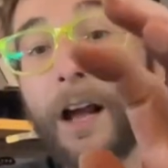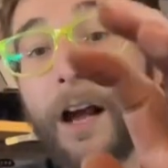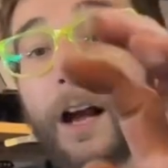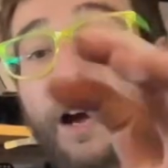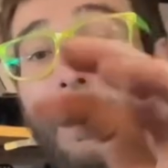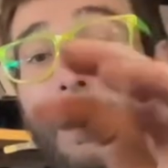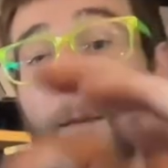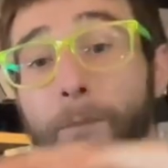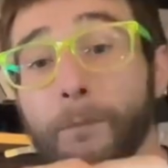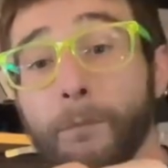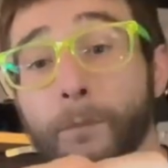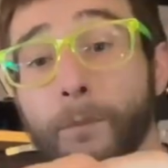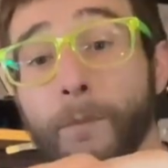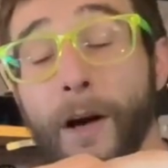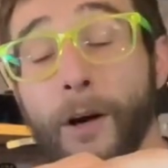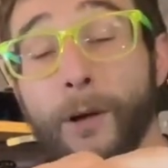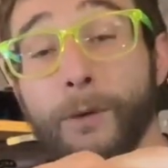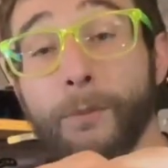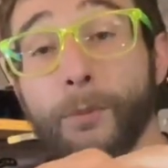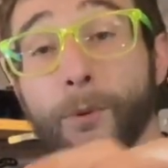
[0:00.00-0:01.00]

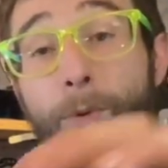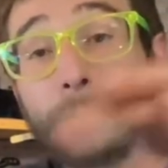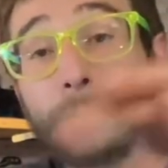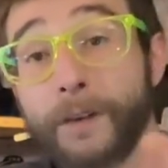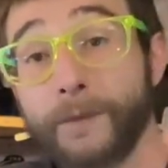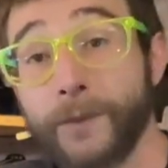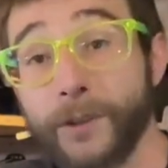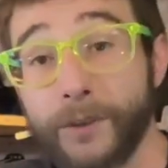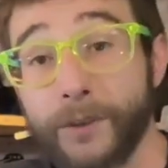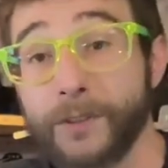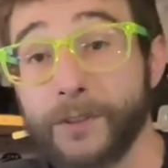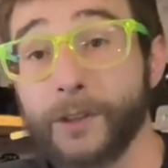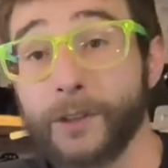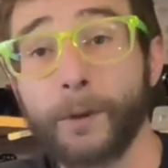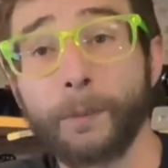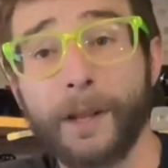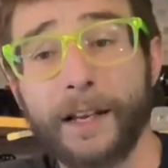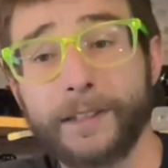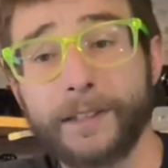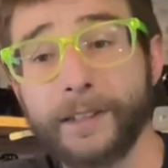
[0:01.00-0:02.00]
Outer portal covers are
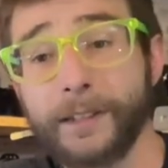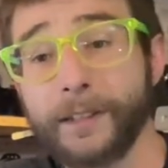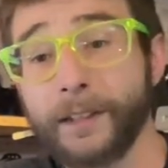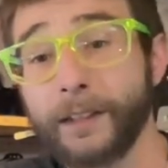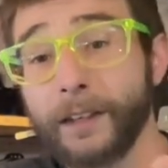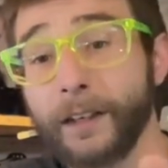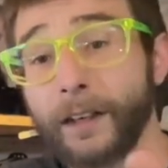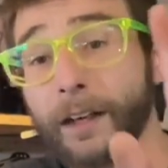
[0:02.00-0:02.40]
still plastic.